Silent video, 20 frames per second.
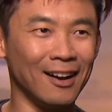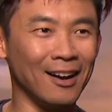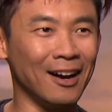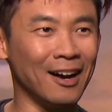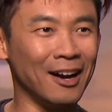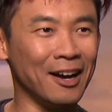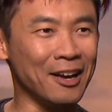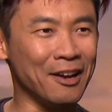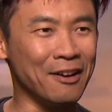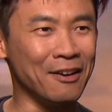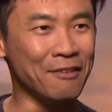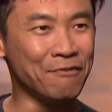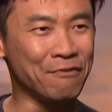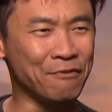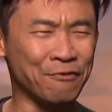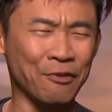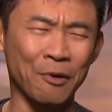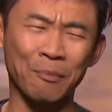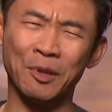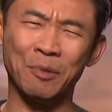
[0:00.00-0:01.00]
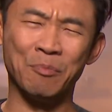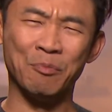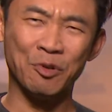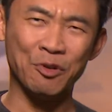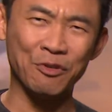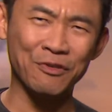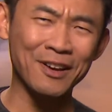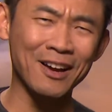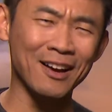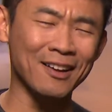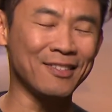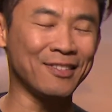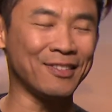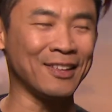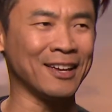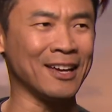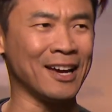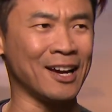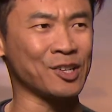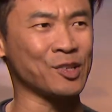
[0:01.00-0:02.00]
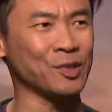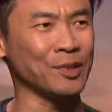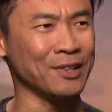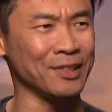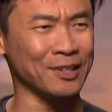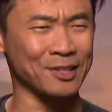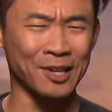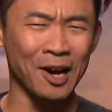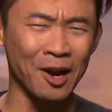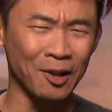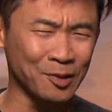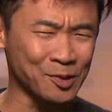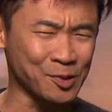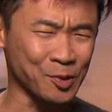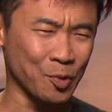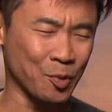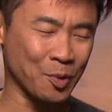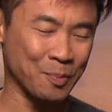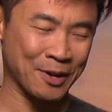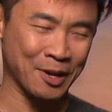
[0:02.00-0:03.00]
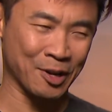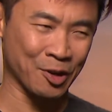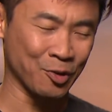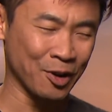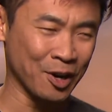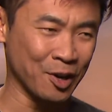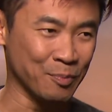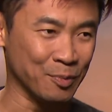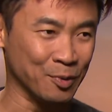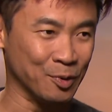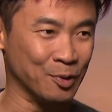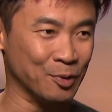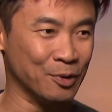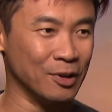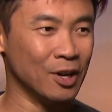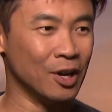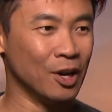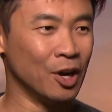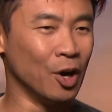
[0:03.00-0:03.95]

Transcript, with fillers: Uh, if from the movie, I think actually the Tylosaur would be incredible.